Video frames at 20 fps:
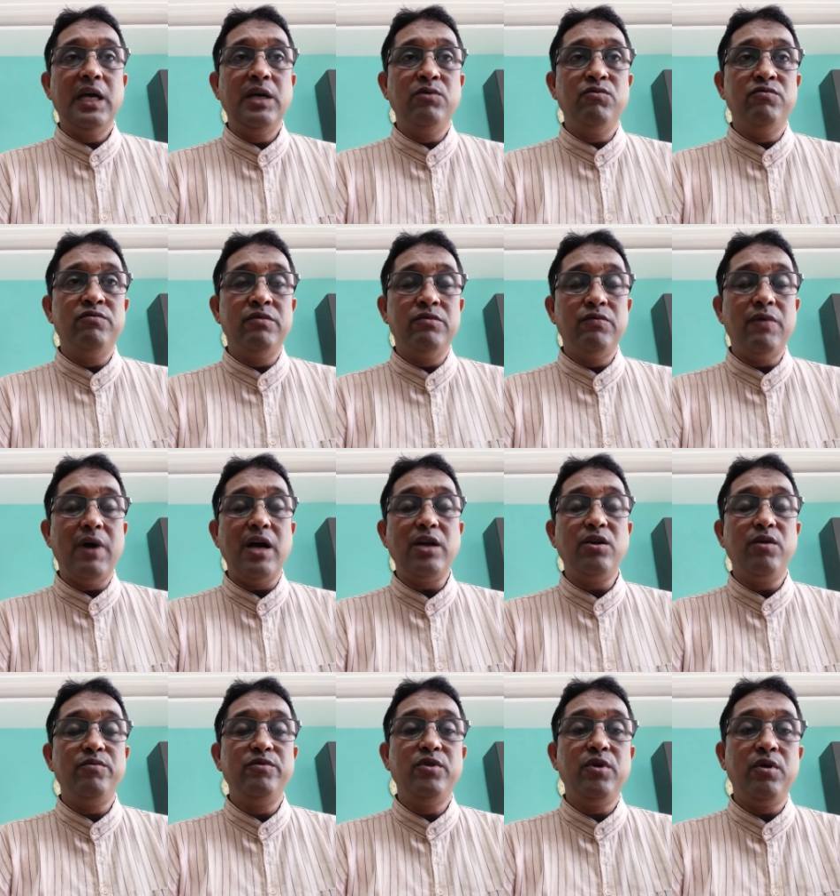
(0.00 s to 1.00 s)
one
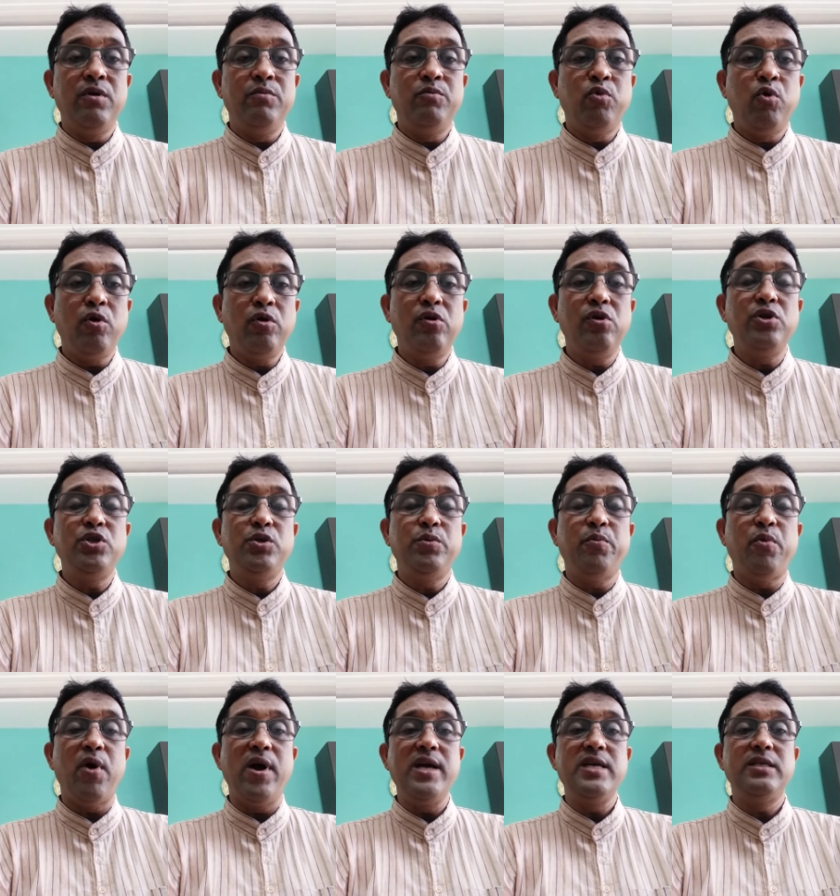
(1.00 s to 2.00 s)
of the focused
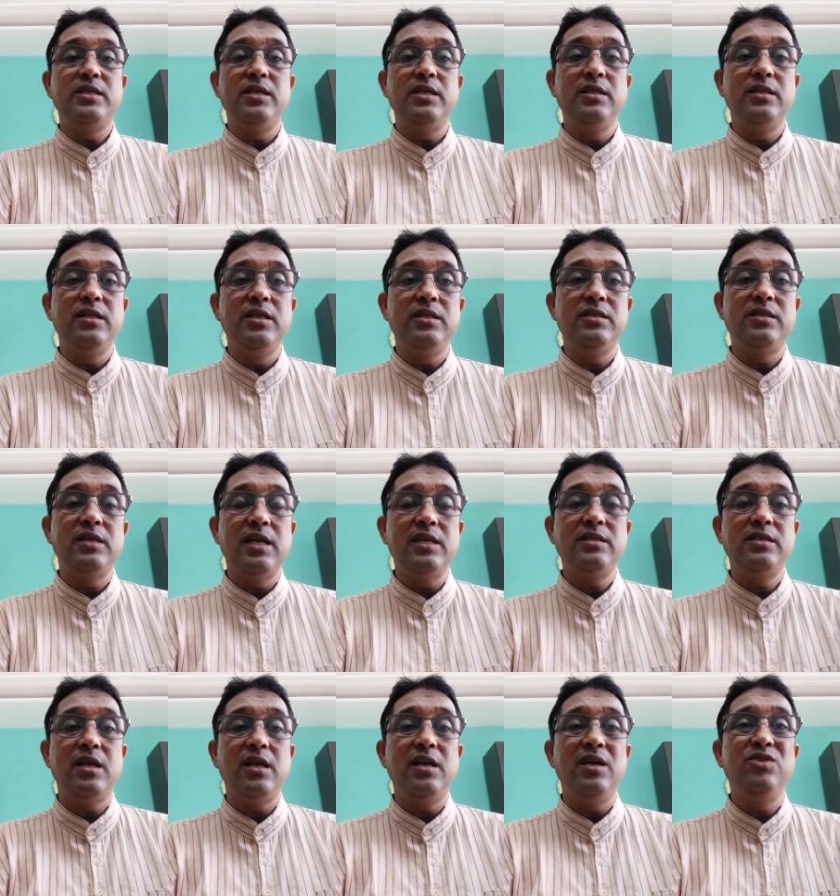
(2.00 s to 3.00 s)
point in this
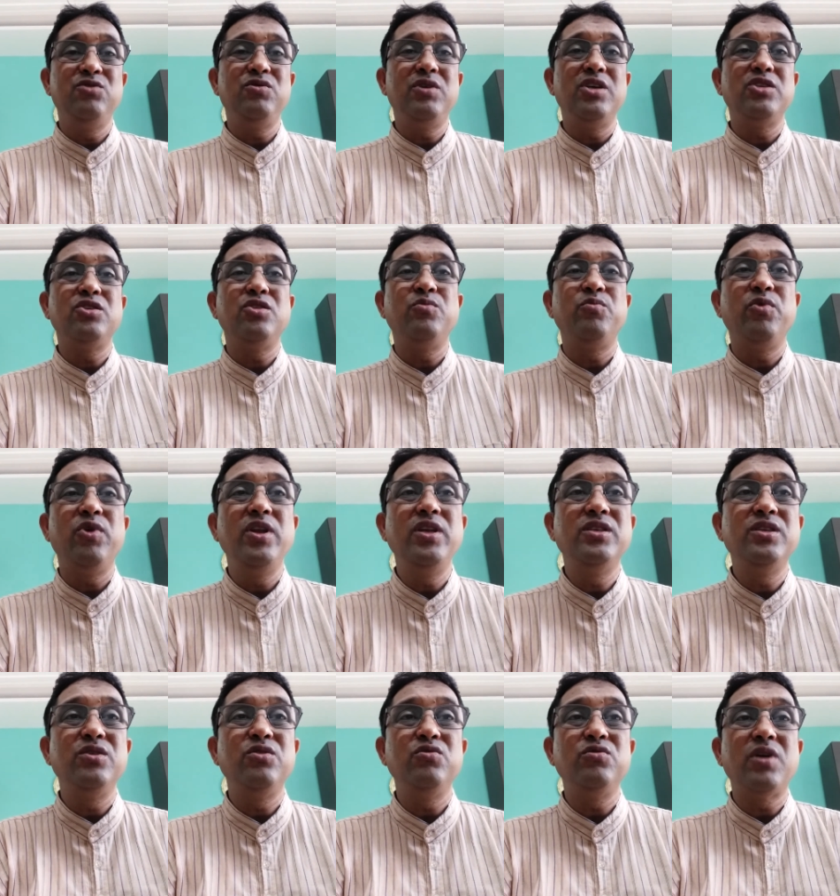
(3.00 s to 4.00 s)
national education
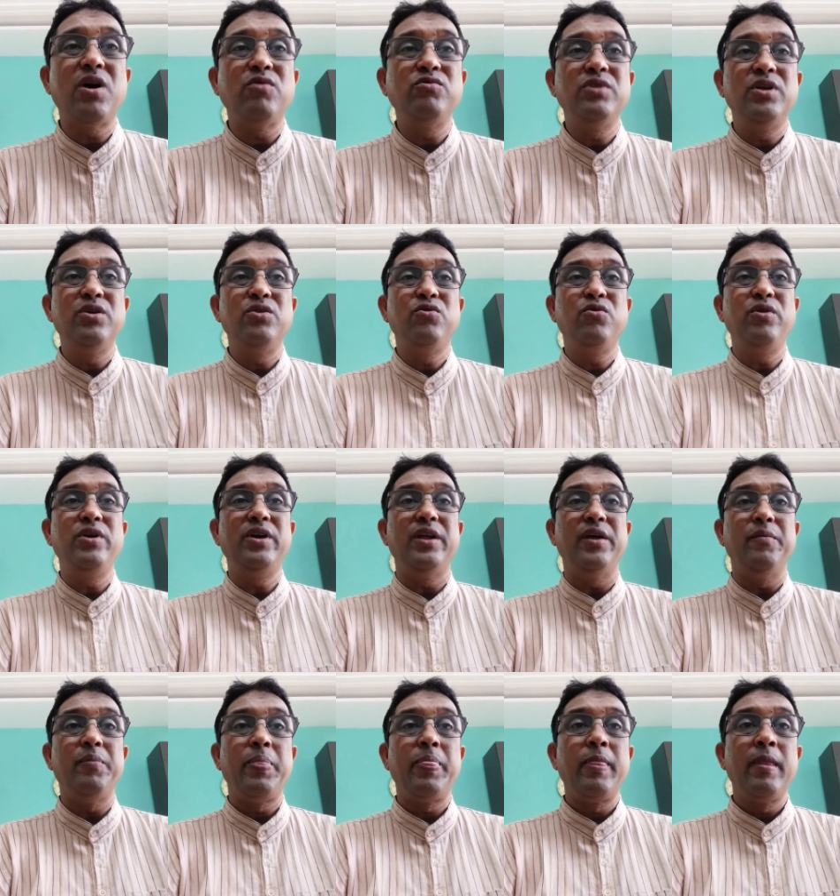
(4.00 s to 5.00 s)
policy
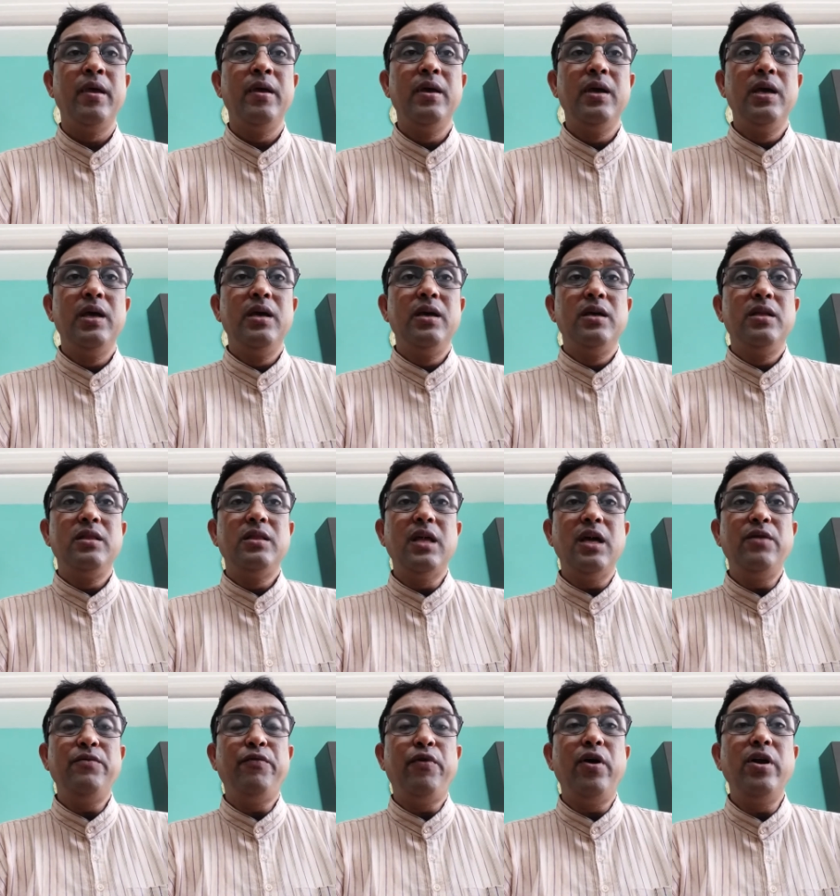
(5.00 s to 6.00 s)
2020.
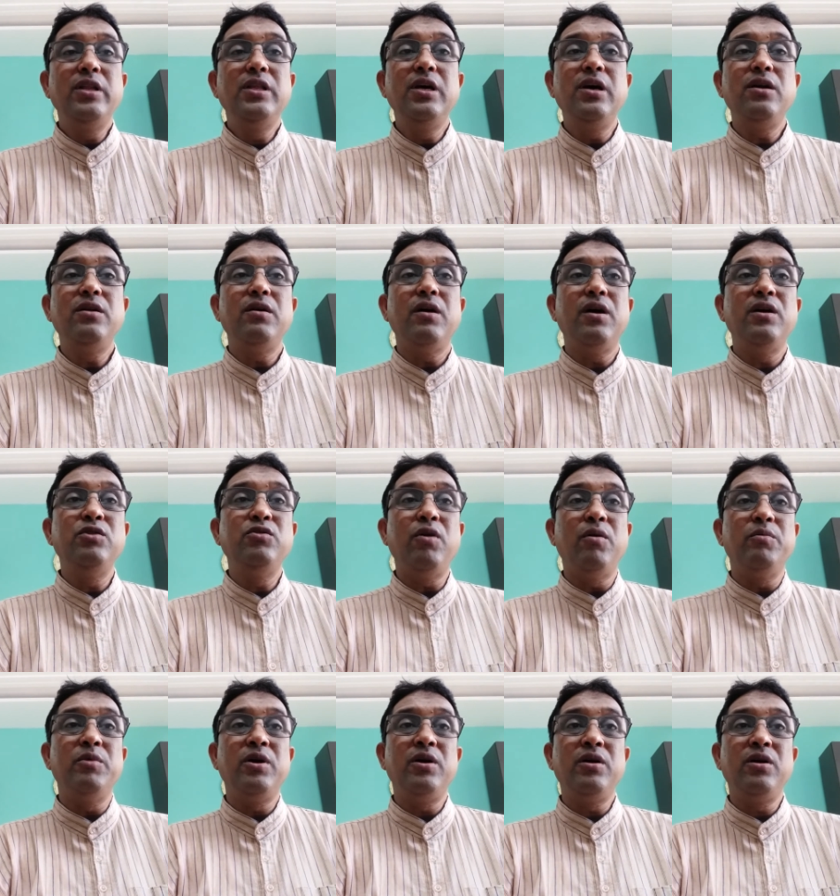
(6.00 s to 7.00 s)
Then further
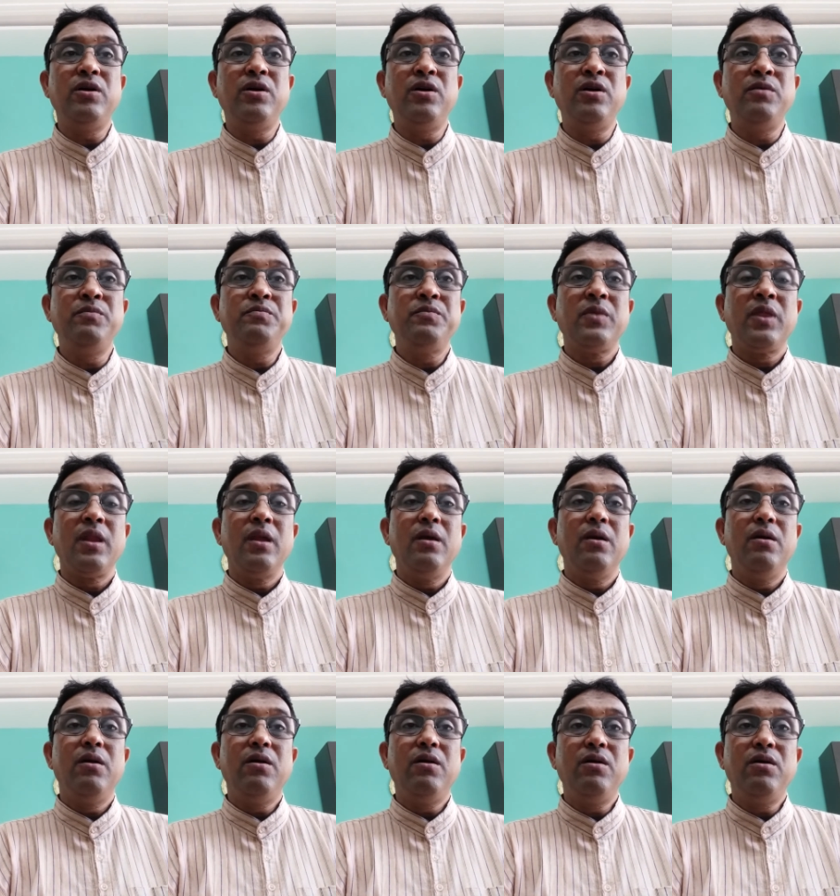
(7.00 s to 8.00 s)

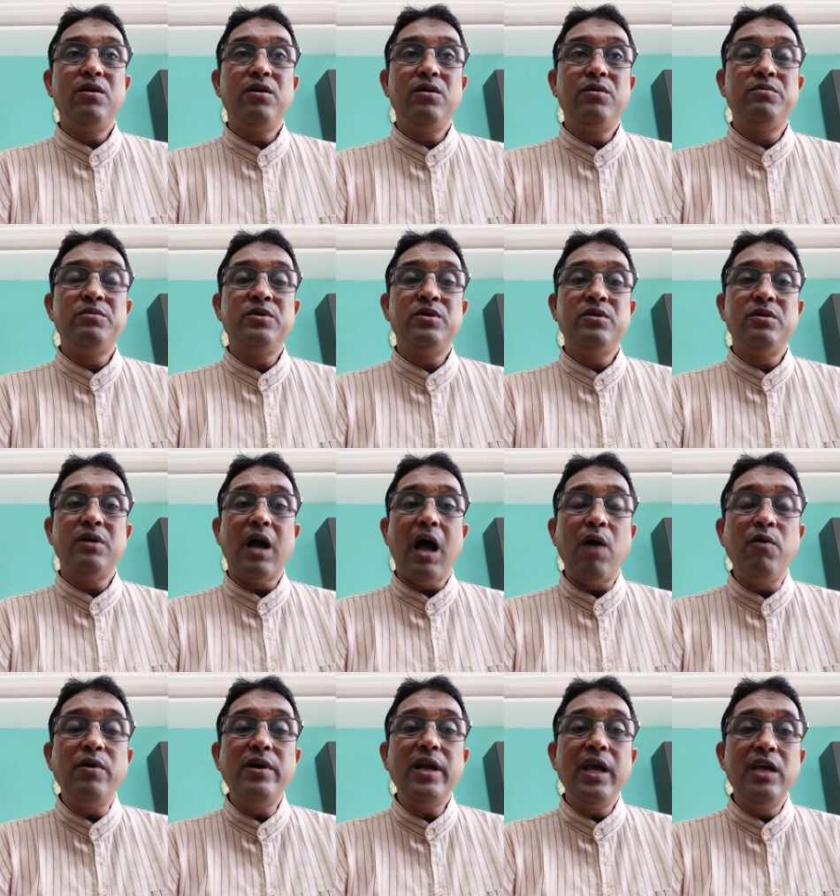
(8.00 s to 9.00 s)

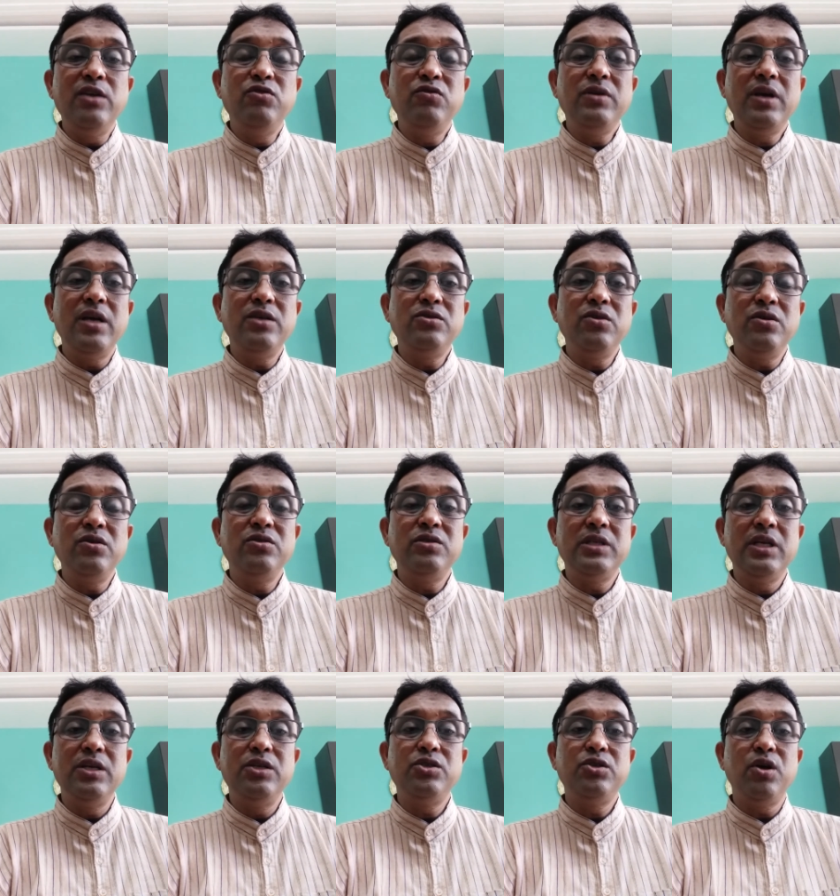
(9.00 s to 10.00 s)
our education
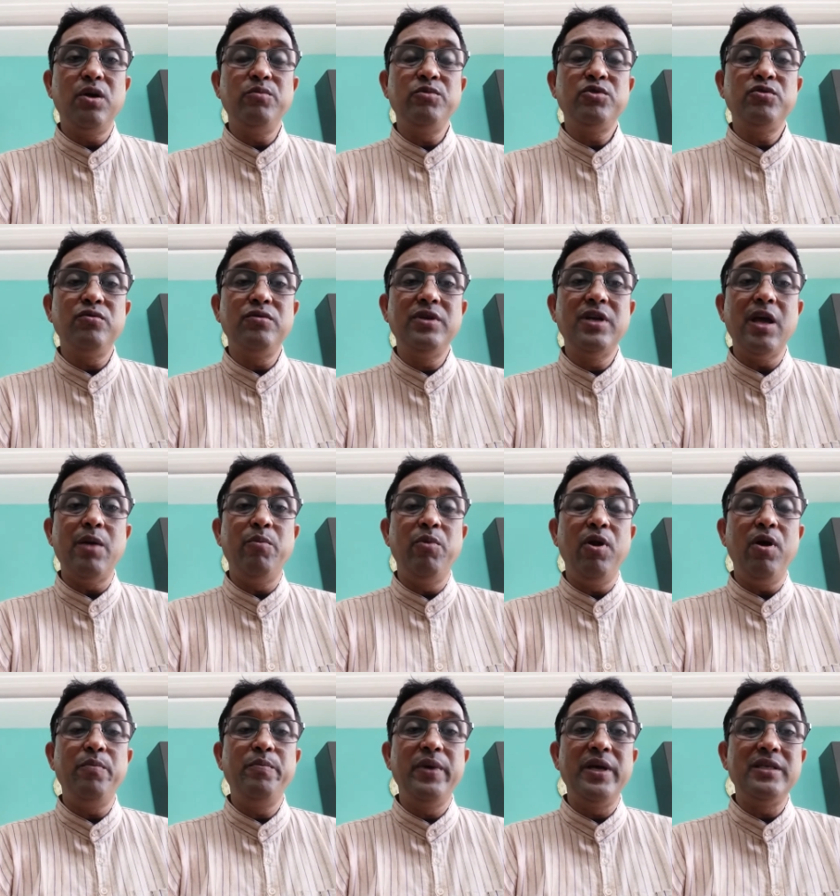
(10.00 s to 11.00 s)
system should
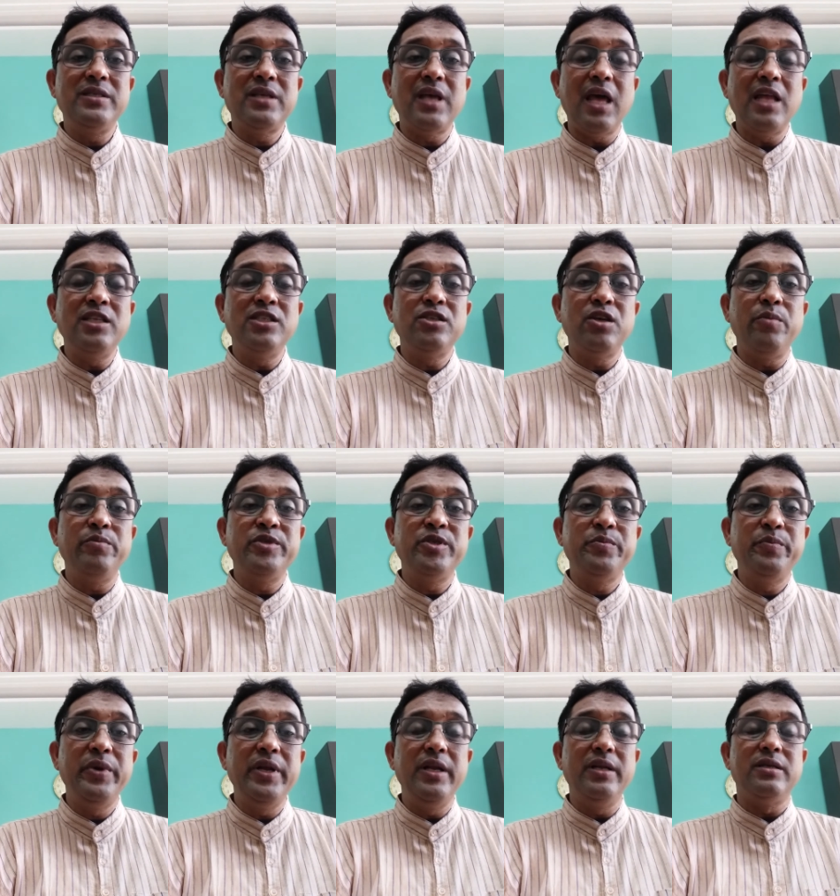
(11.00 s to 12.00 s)
develop a sense of
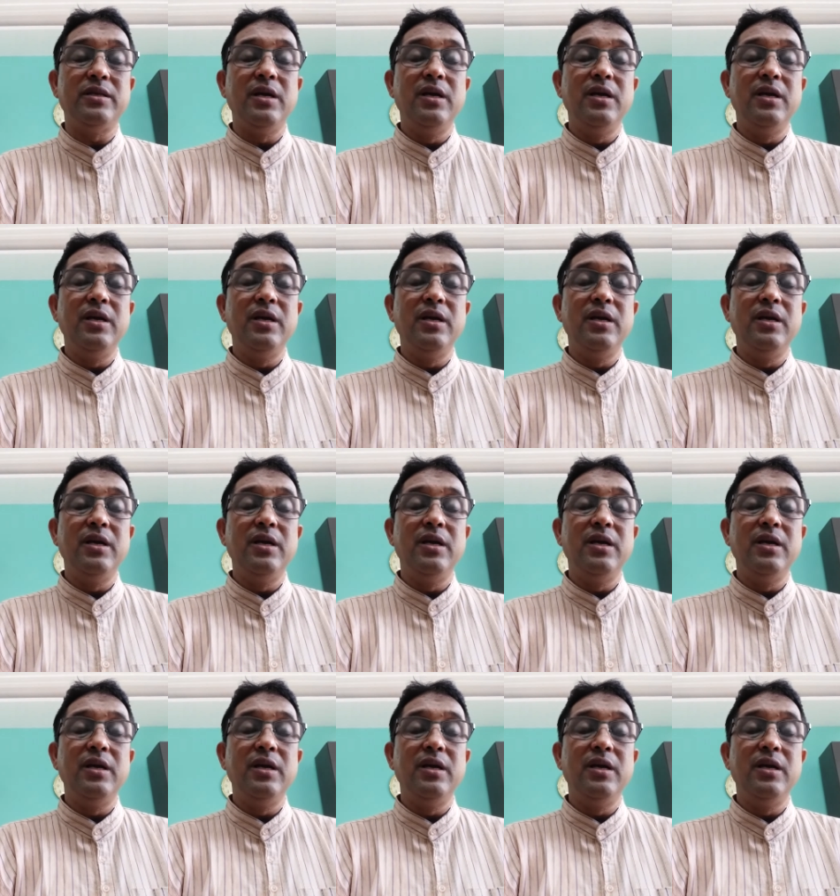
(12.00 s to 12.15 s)
spirit,